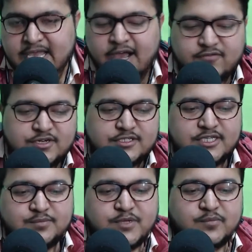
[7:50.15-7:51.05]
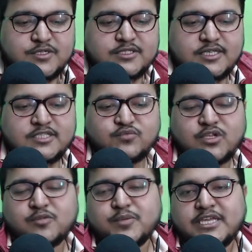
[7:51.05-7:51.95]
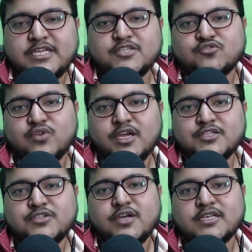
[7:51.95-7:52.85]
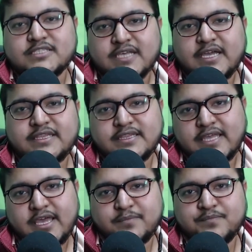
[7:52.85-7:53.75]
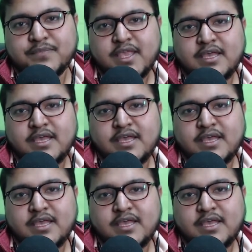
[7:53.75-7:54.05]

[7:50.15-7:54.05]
Our tip number 6 will be try to assign them